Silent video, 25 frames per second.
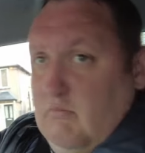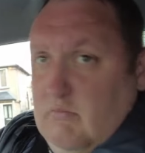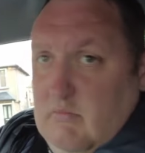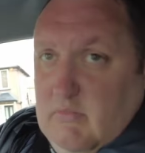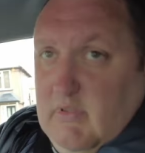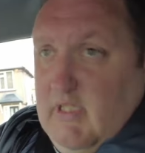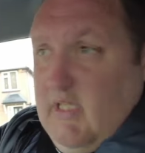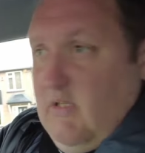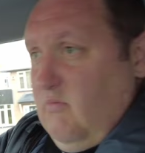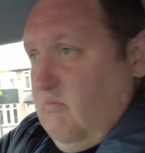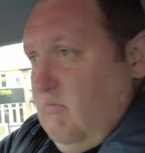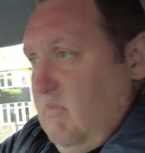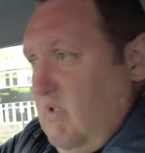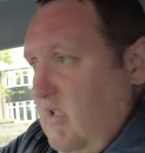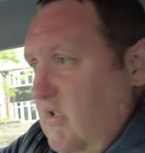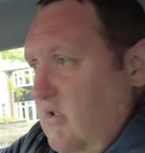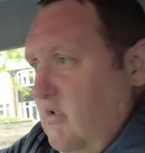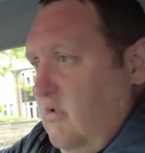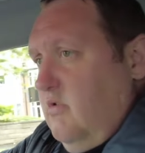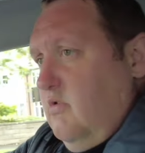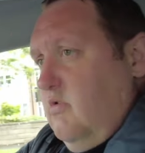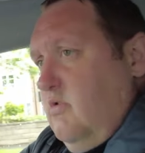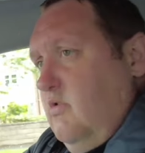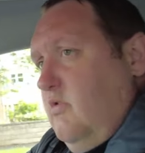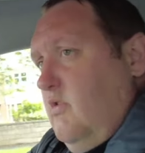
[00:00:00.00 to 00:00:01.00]

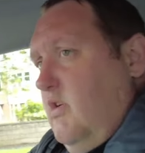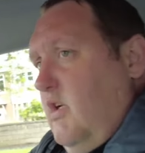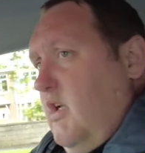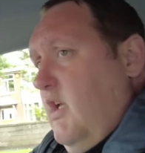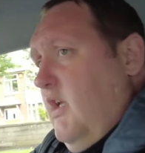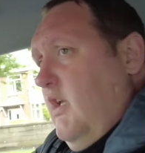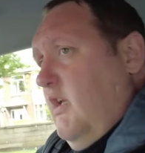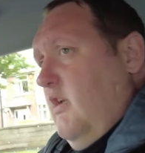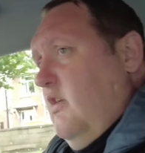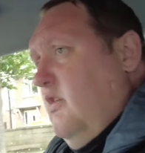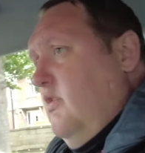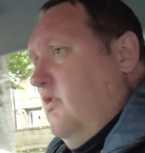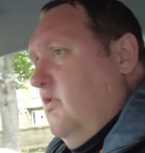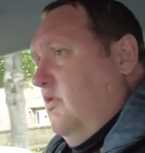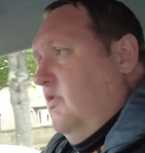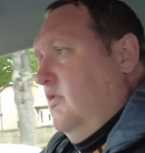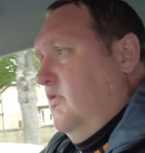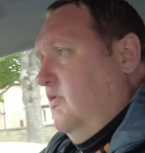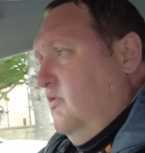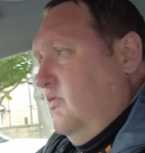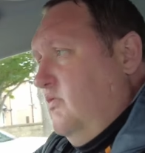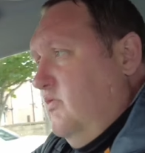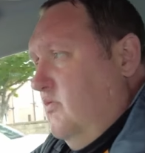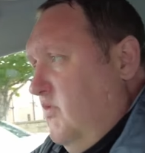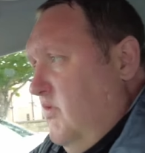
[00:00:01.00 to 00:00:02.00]
Right,
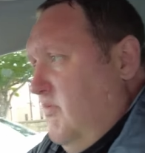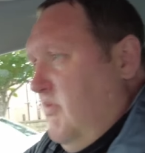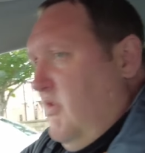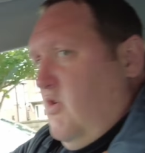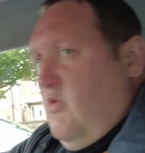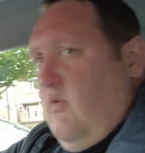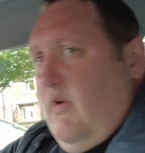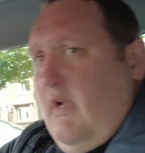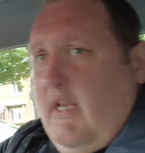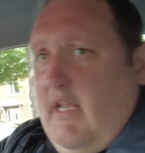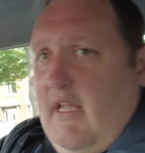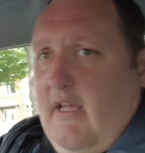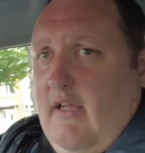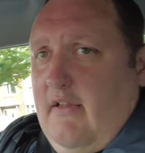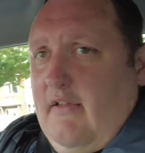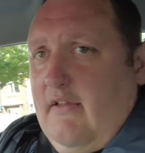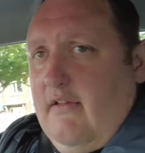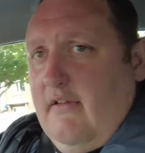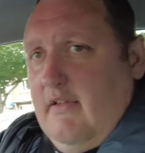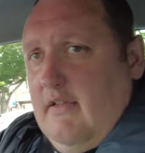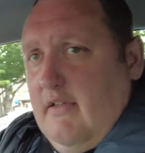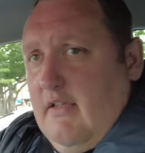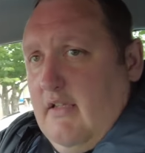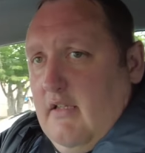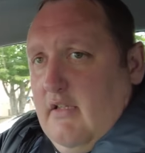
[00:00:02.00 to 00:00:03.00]
where am I going here?
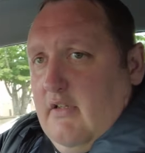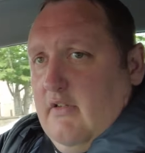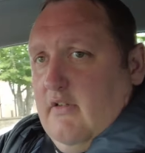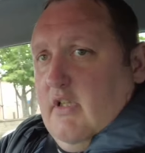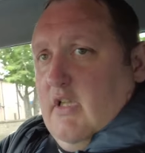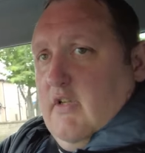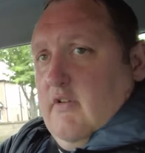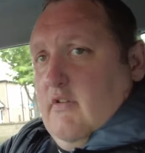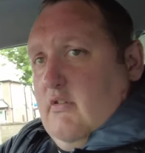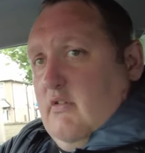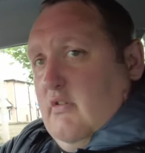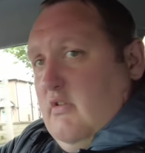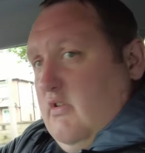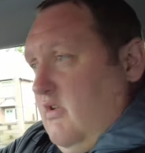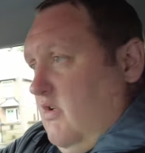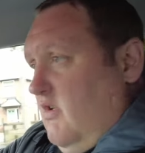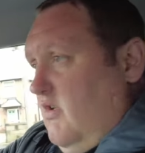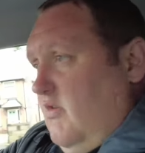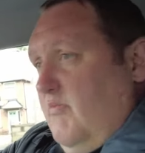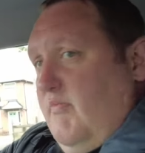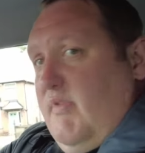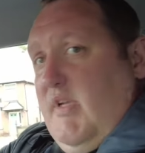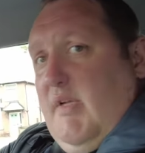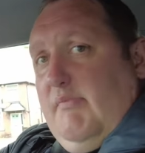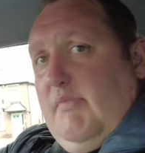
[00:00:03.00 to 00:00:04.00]

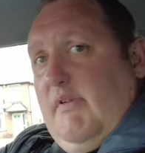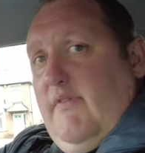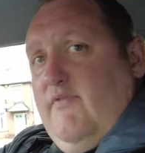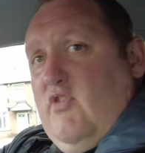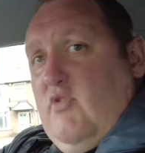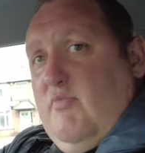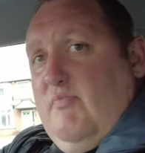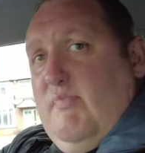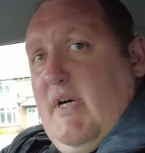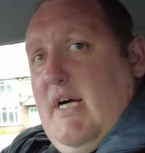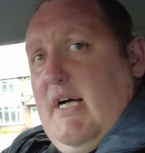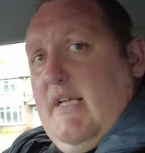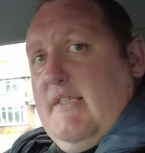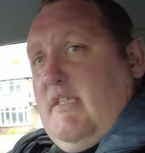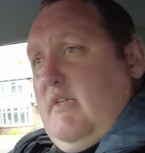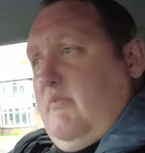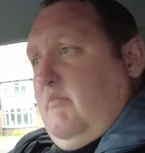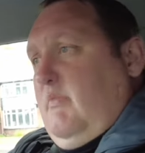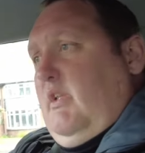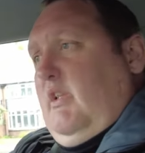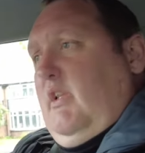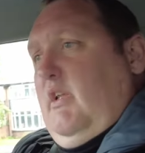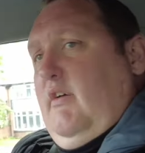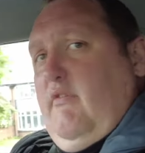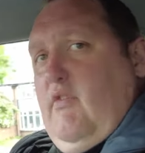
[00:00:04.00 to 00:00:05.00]
People have just parked in
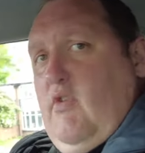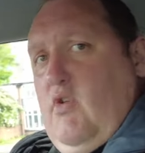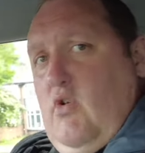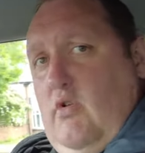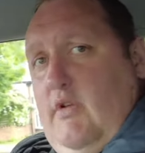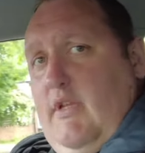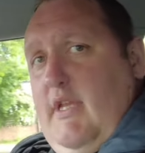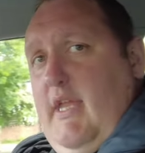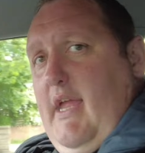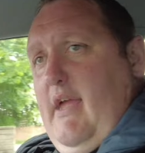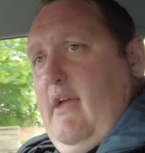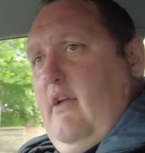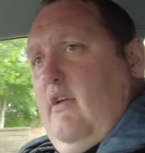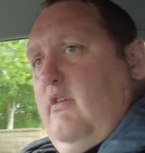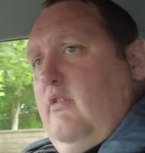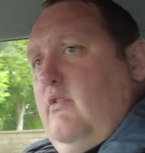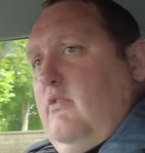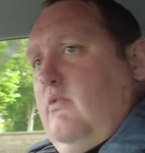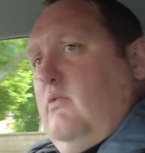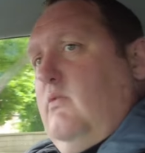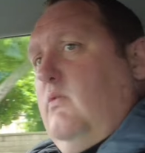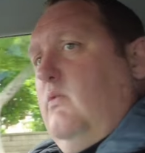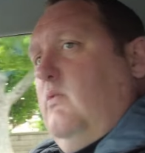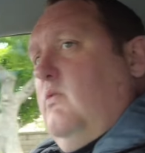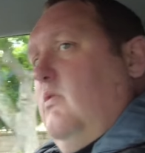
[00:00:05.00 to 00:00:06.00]
the middle of the road here.
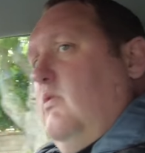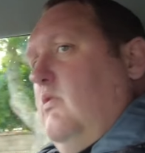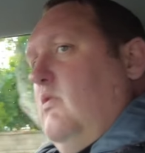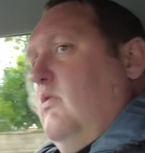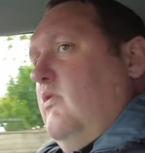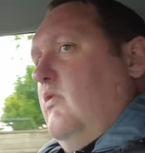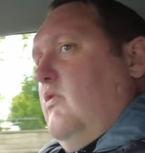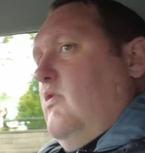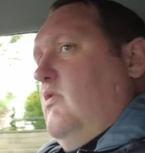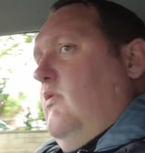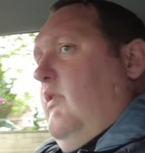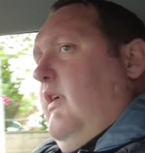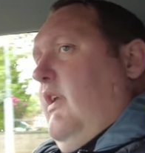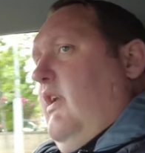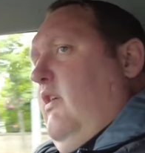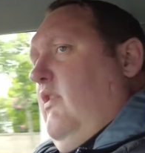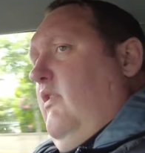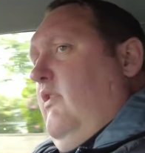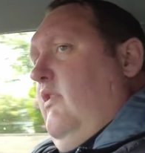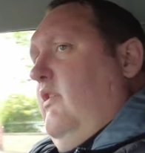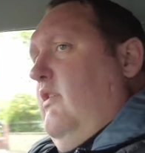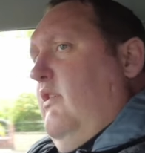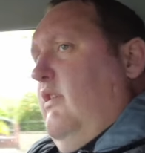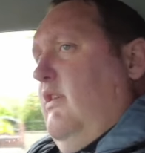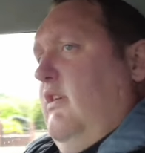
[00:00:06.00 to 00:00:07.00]
What's going
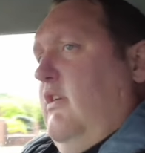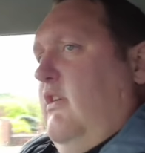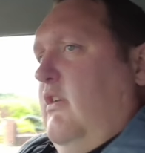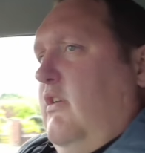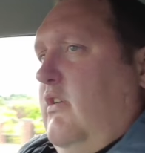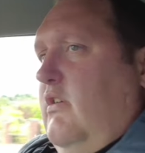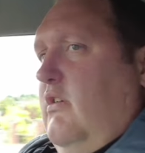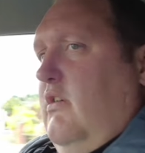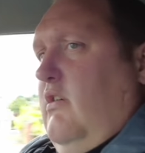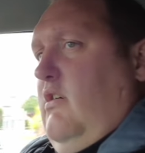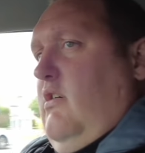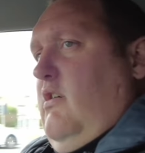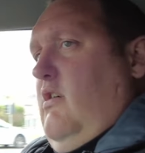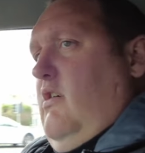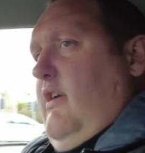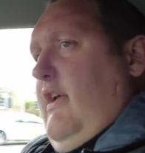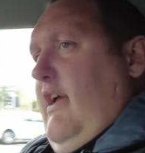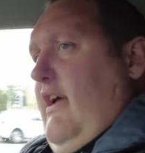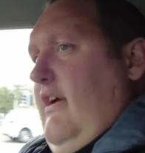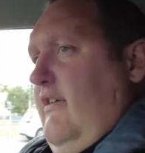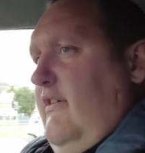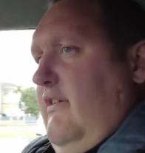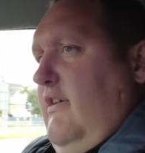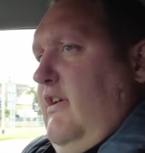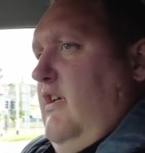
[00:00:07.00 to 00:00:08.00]
on? Oh
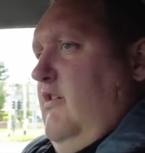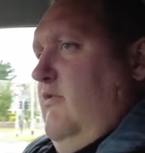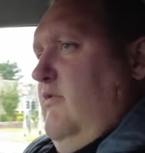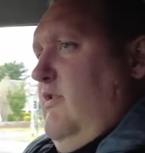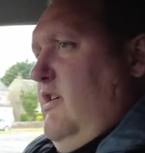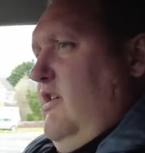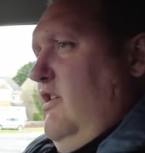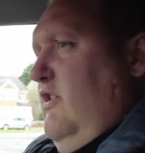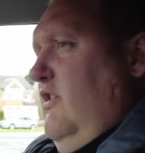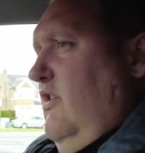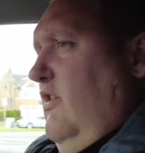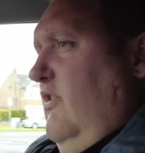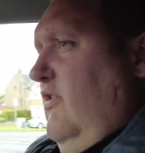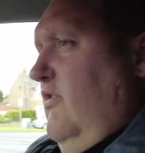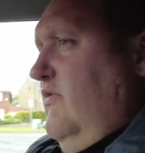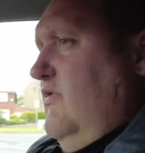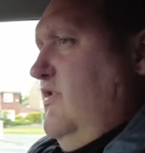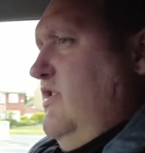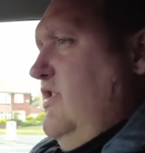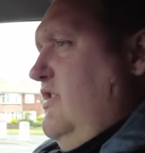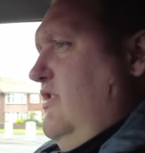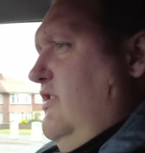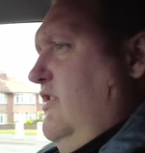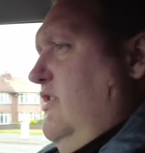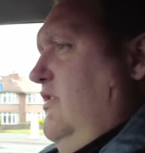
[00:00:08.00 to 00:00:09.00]
yeah, here we go, look.
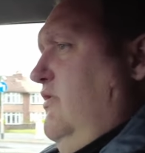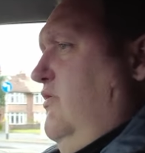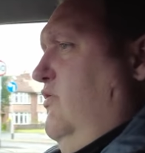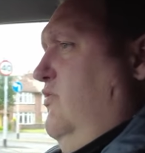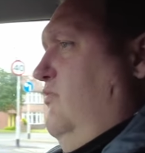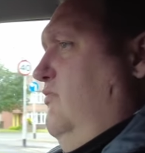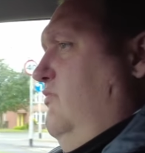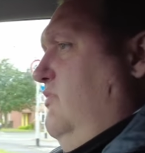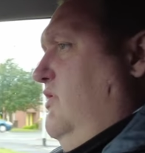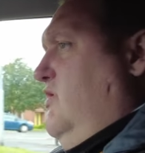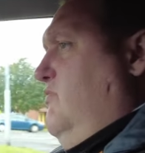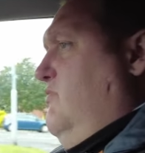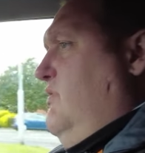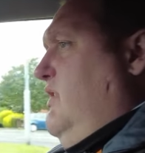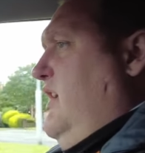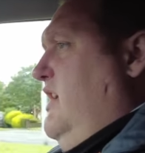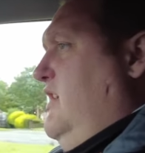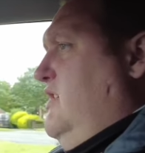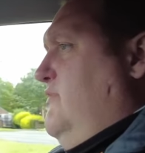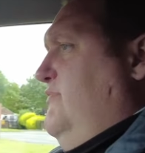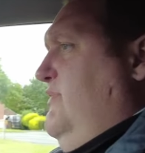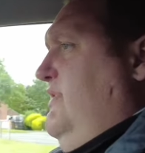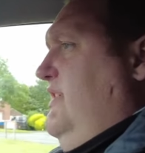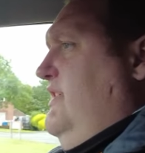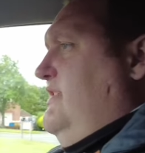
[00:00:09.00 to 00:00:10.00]
Can we get
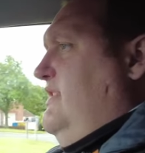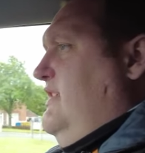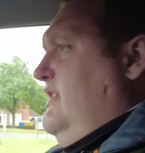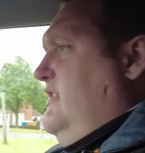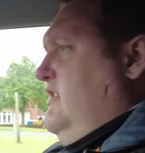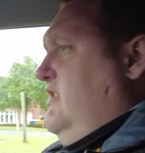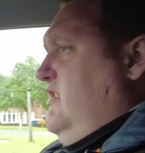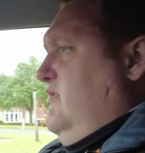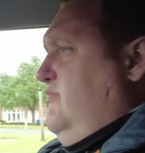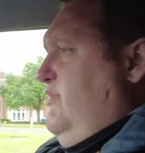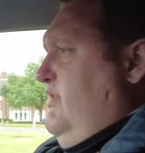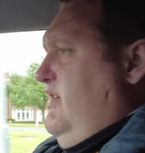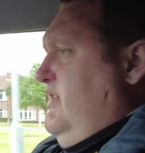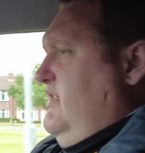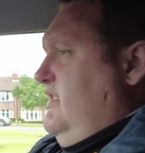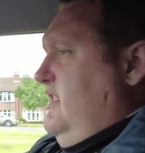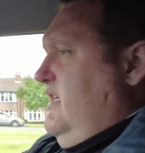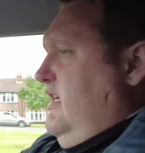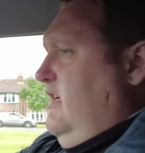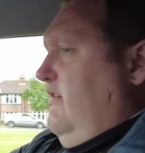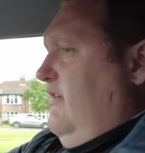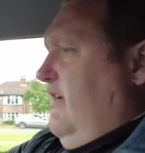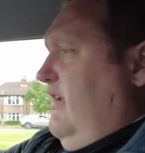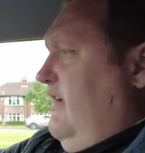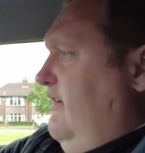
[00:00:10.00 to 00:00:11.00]
a space? Is there space
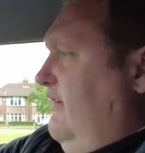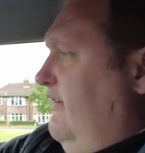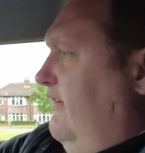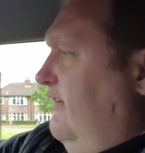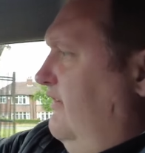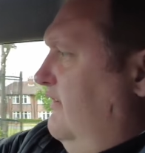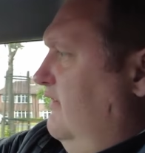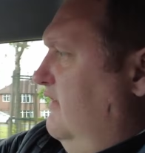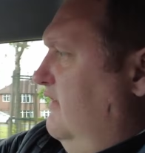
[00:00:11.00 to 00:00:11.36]
here on end?